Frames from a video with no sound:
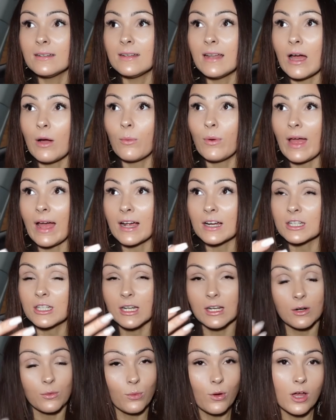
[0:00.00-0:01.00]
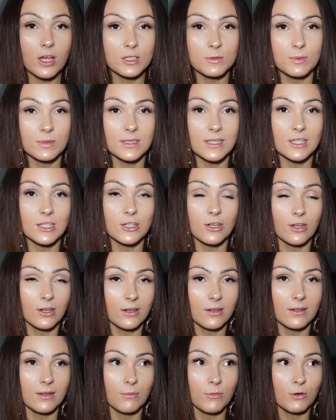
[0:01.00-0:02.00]
now we're actually in a worse
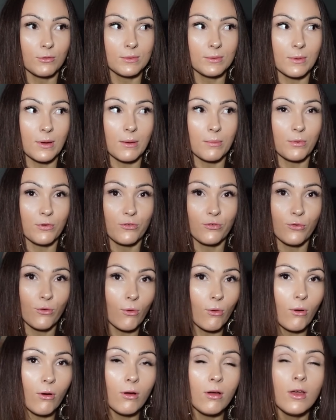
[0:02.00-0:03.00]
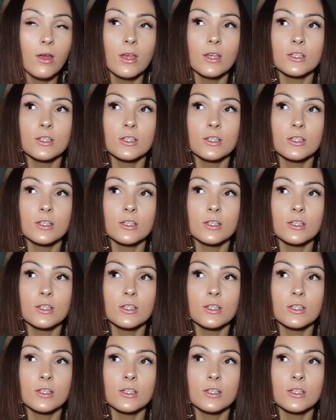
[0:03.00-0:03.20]
position than what we were before